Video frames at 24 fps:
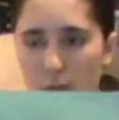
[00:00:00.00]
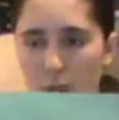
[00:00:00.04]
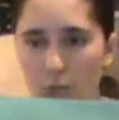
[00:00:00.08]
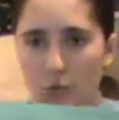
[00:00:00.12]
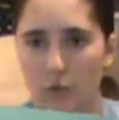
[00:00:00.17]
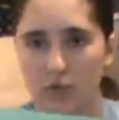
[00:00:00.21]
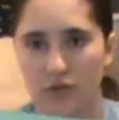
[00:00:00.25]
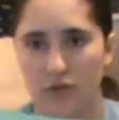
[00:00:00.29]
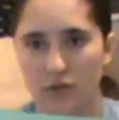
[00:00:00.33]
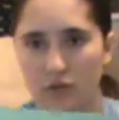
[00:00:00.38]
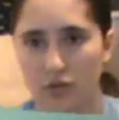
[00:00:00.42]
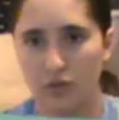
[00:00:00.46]

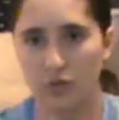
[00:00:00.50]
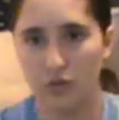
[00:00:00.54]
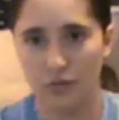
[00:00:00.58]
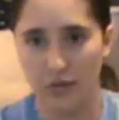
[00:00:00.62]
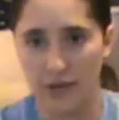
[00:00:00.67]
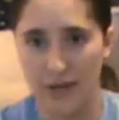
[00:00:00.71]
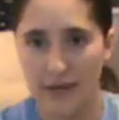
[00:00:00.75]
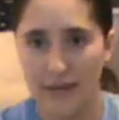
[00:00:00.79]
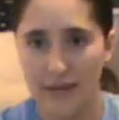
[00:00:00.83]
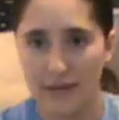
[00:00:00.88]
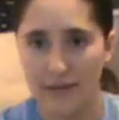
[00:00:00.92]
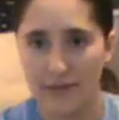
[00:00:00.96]
worked
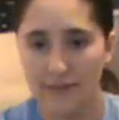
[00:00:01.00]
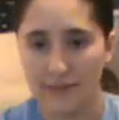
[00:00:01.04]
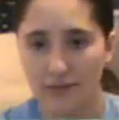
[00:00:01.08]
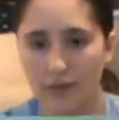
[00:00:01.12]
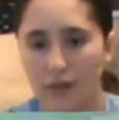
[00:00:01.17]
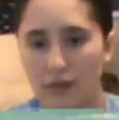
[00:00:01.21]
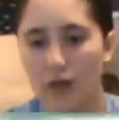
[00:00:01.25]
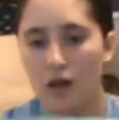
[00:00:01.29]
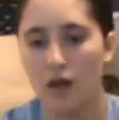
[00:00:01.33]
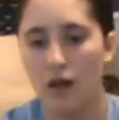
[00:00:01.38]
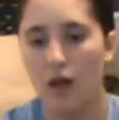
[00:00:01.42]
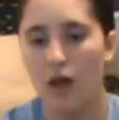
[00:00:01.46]
great
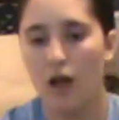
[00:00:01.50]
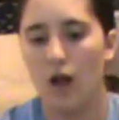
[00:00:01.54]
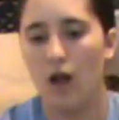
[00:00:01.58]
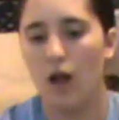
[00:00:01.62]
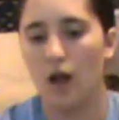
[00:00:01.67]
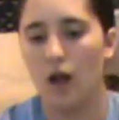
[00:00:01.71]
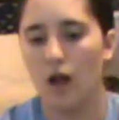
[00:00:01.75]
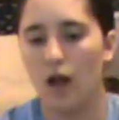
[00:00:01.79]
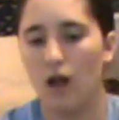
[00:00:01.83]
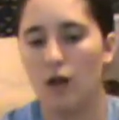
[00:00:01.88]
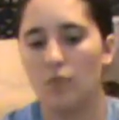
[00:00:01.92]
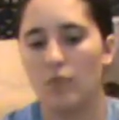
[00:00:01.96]

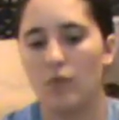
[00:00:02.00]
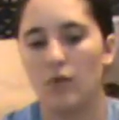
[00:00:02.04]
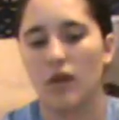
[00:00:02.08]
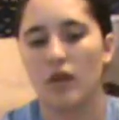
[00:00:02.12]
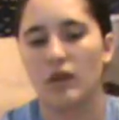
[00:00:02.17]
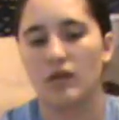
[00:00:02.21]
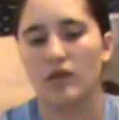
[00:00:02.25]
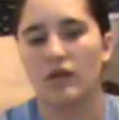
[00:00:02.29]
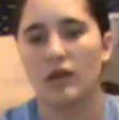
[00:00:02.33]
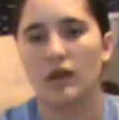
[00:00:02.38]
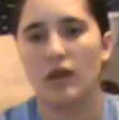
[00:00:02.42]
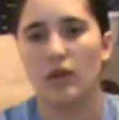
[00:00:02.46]

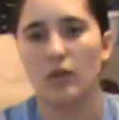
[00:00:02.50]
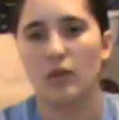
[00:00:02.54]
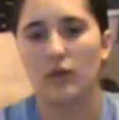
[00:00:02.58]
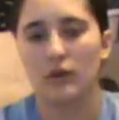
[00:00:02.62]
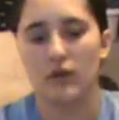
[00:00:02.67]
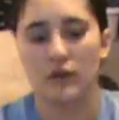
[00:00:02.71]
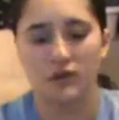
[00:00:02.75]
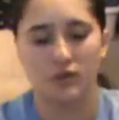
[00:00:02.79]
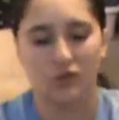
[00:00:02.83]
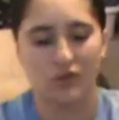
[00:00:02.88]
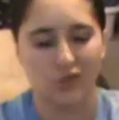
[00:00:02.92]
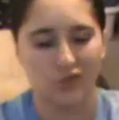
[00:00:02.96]
until I
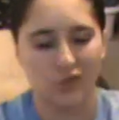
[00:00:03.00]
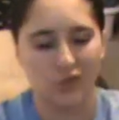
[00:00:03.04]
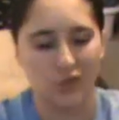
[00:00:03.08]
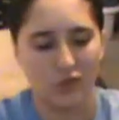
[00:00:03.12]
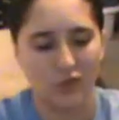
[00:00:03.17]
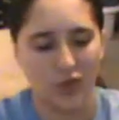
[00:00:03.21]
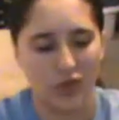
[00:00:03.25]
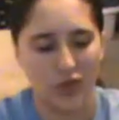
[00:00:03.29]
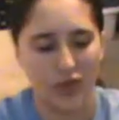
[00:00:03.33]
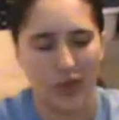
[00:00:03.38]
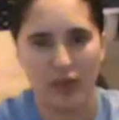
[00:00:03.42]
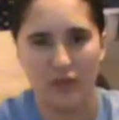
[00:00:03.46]
wanted to
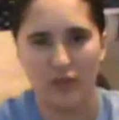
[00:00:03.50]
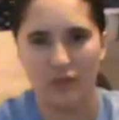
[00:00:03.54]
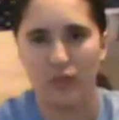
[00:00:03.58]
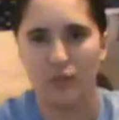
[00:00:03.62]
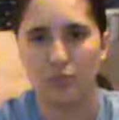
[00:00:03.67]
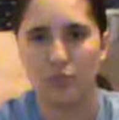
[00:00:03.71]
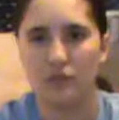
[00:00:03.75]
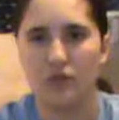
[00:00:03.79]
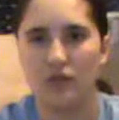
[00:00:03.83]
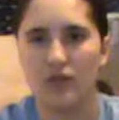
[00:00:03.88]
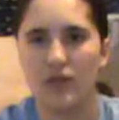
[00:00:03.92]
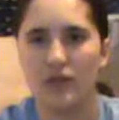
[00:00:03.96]
kind of
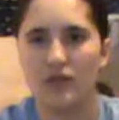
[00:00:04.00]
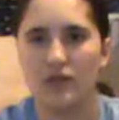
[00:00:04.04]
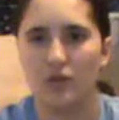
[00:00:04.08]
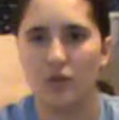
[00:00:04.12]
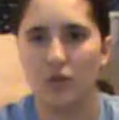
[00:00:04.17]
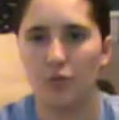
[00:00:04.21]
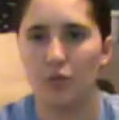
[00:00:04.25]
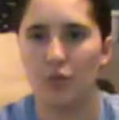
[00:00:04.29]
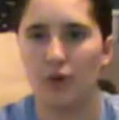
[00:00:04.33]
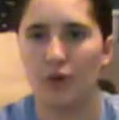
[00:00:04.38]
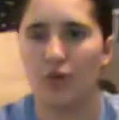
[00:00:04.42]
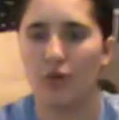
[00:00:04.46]
upgrade to
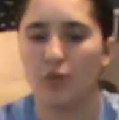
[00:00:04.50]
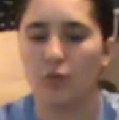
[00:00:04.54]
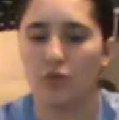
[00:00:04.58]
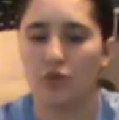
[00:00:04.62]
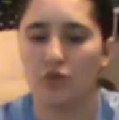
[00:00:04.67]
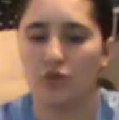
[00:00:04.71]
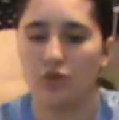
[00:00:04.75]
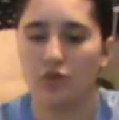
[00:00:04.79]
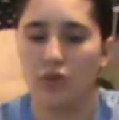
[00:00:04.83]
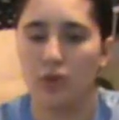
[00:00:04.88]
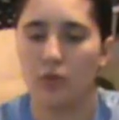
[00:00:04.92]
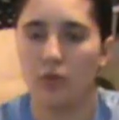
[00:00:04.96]
a better, more
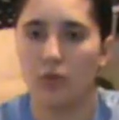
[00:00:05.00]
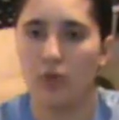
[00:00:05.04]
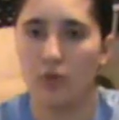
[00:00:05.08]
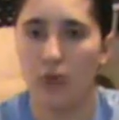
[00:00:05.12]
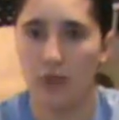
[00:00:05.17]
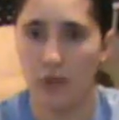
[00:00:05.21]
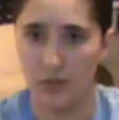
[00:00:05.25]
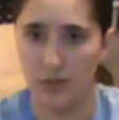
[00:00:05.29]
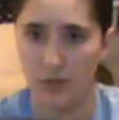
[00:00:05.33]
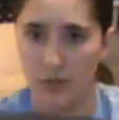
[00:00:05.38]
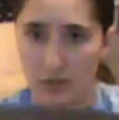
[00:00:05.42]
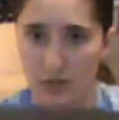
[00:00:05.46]
durable
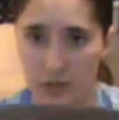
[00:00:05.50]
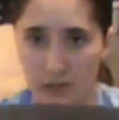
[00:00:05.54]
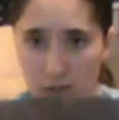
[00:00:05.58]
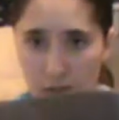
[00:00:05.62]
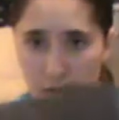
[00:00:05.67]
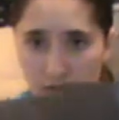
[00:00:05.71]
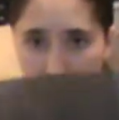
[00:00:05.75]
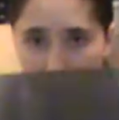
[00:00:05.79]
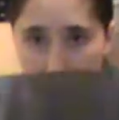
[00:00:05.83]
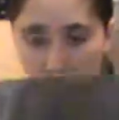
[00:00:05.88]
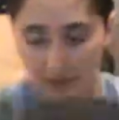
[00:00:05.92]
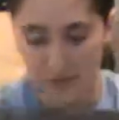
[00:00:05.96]
one,
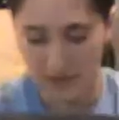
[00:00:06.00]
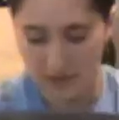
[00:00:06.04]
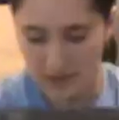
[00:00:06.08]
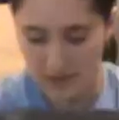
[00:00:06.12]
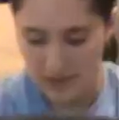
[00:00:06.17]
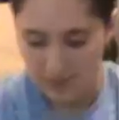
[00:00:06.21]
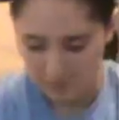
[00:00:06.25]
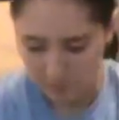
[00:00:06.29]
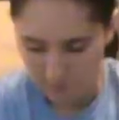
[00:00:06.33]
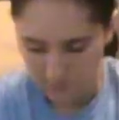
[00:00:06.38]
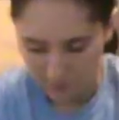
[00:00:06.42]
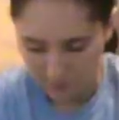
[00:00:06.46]
because
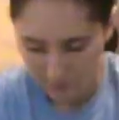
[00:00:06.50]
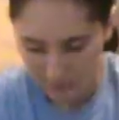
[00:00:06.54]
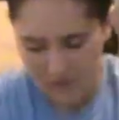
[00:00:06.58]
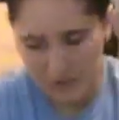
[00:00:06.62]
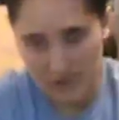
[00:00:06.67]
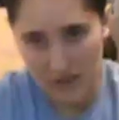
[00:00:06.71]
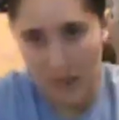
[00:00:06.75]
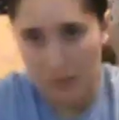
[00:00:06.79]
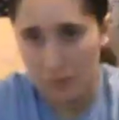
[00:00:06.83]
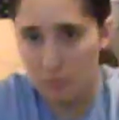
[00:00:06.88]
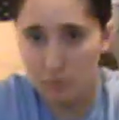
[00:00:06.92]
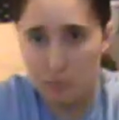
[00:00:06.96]
that one was
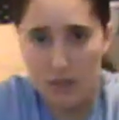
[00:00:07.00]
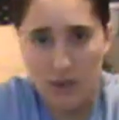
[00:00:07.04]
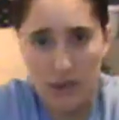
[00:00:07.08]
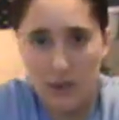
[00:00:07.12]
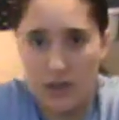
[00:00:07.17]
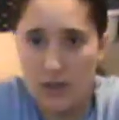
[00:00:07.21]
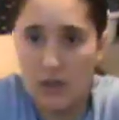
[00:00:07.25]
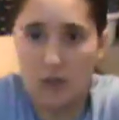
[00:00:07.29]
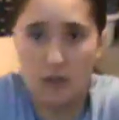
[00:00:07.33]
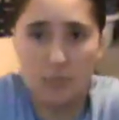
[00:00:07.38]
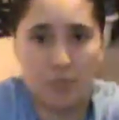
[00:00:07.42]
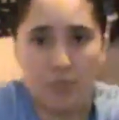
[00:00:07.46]
getting
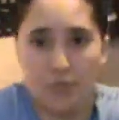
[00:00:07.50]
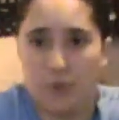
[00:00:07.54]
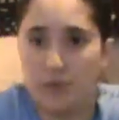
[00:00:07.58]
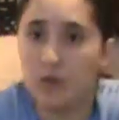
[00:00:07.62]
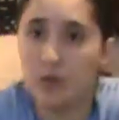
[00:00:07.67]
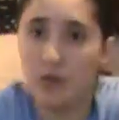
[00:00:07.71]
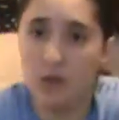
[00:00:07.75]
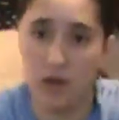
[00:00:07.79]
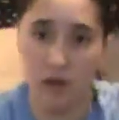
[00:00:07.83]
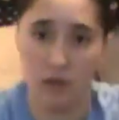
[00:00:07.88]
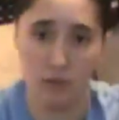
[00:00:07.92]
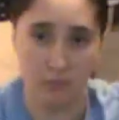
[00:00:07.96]
beaten up
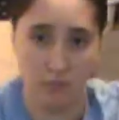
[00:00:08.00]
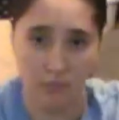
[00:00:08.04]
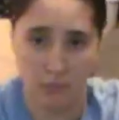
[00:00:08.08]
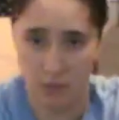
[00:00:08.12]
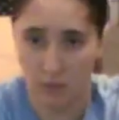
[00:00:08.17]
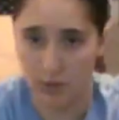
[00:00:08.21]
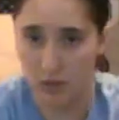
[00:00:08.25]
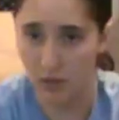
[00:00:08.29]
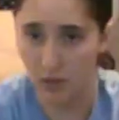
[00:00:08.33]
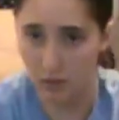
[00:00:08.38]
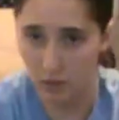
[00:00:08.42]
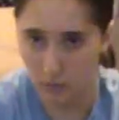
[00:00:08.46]

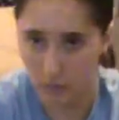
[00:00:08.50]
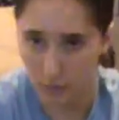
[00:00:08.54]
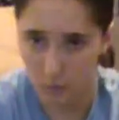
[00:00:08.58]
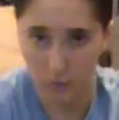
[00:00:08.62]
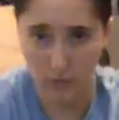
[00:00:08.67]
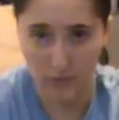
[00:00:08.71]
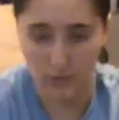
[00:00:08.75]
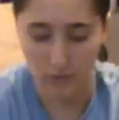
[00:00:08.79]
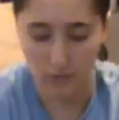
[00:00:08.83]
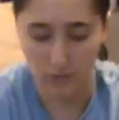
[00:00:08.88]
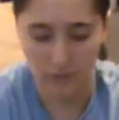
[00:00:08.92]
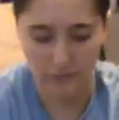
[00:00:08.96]

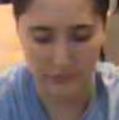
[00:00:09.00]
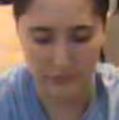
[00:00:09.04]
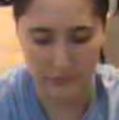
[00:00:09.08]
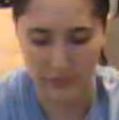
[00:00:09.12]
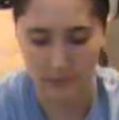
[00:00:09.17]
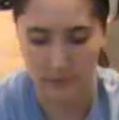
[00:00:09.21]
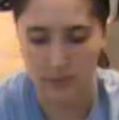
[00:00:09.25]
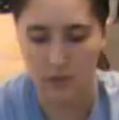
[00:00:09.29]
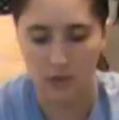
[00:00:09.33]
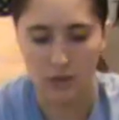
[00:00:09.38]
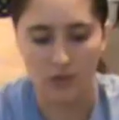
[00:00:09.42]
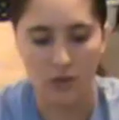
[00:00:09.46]
quite often.
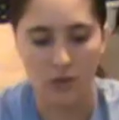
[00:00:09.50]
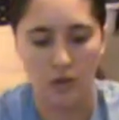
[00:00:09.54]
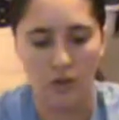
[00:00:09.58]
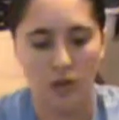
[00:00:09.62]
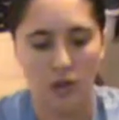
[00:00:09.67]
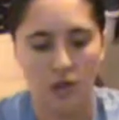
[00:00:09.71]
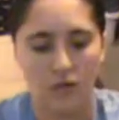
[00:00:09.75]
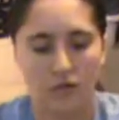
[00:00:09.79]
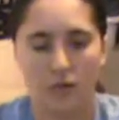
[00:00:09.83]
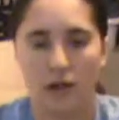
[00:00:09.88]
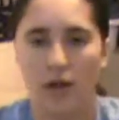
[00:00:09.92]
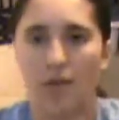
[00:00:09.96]

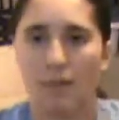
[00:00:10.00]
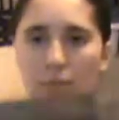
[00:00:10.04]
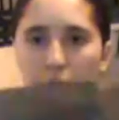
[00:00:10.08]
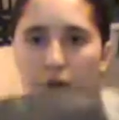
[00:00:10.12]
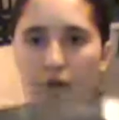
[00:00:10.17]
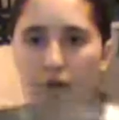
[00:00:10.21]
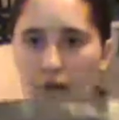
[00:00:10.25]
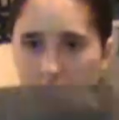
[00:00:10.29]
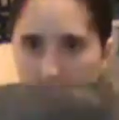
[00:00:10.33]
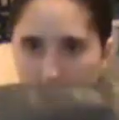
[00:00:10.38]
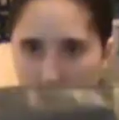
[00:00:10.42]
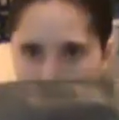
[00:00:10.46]
So I
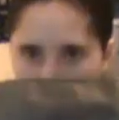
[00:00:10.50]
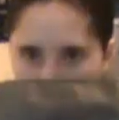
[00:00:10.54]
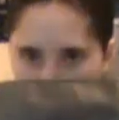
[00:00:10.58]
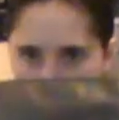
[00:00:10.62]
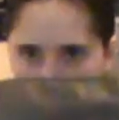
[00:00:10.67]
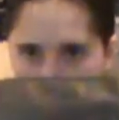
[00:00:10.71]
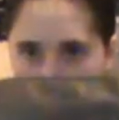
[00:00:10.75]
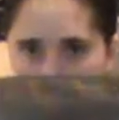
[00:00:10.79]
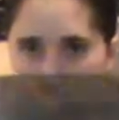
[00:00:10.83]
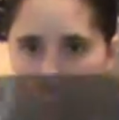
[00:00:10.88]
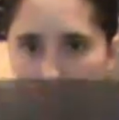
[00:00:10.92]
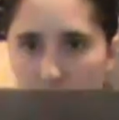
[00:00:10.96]
upgraded to this
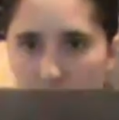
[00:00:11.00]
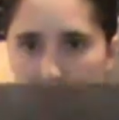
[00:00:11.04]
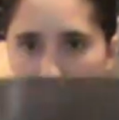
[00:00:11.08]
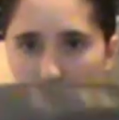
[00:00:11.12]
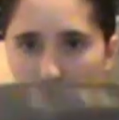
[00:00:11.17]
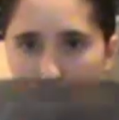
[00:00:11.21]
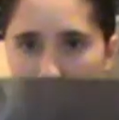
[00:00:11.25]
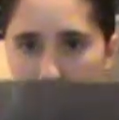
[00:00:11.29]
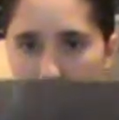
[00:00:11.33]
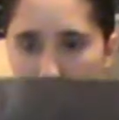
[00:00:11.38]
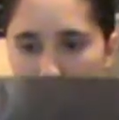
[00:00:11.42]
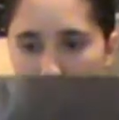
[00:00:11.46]
one, and this
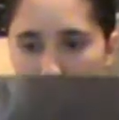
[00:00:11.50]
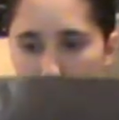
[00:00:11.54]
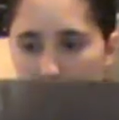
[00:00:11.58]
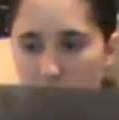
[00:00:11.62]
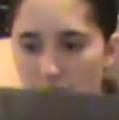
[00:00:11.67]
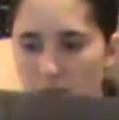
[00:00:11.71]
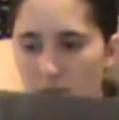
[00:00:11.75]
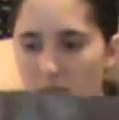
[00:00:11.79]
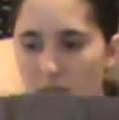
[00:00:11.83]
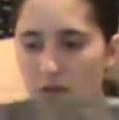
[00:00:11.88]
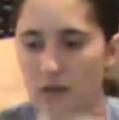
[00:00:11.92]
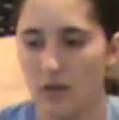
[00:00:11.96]
one's really
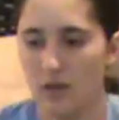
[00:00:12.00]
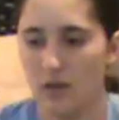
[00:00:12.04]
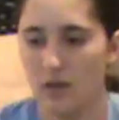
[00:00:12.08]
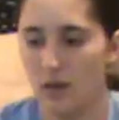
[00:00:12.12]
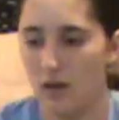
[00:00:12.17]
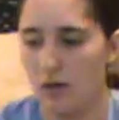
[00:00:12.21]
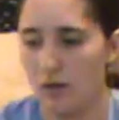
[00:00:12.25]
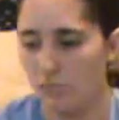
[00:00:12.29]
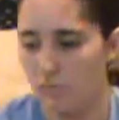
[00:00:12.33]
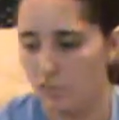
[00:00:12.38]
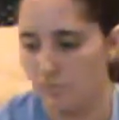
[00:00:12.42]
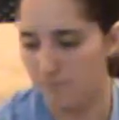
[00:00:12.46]
nice.
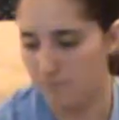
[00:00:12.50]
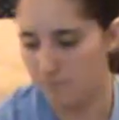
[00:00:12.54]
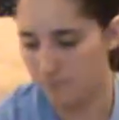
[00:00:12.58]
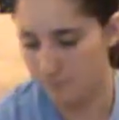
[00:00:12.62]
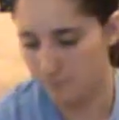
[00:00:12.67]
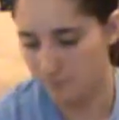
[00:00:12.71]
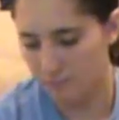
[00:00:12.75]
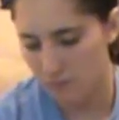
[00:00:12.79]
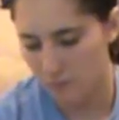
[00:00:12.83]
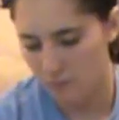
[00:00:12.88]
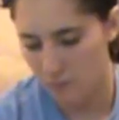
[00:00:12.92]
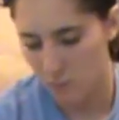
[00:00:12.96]

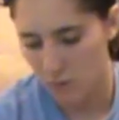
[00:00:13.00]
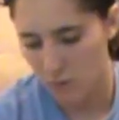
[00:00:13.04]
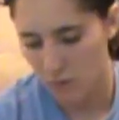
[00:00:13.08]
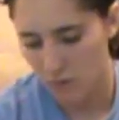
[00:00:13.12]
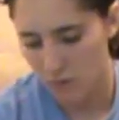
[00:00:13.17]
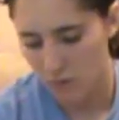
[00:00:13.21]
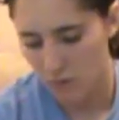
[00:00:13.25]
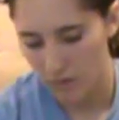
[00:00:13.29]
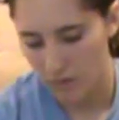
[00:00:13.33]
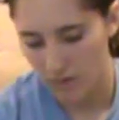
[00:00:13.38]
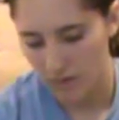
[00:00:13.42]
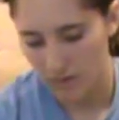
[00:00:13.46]

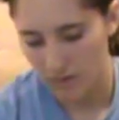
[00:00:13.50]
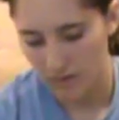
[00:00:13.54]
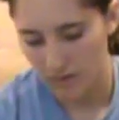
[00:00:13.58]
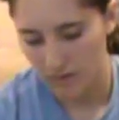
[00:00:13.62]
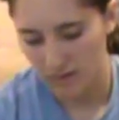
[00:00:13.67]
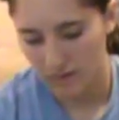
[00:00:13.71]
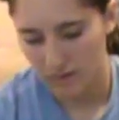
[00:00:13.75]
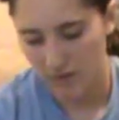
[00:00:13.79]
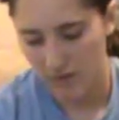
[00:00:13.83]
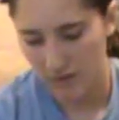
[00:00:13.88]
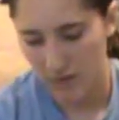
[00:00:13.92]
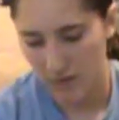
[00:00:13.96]
I
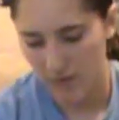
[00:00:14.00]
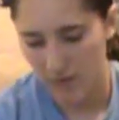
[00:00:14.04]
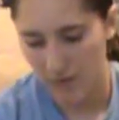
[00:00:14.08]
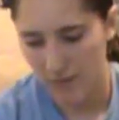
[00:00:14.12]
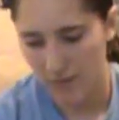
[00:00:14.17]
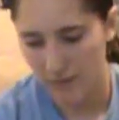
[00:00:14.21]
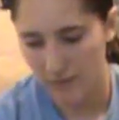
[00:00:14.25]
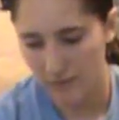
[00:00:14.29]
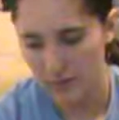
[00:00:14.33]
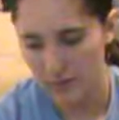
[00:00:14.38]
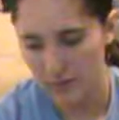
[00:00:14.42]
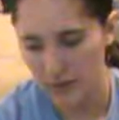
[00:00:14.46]
like the color
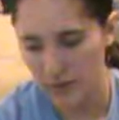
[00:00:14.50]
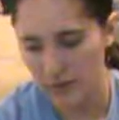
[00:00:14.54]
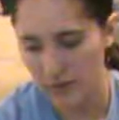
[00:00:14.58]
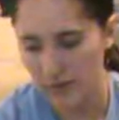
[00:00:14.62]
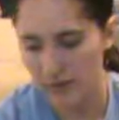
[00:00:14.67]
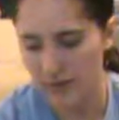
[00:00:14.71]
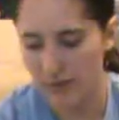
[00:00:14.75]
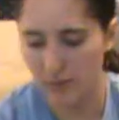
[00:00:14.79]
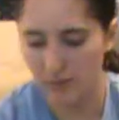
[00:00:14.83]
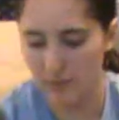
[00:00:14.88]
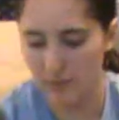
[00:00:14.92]
of it. I like how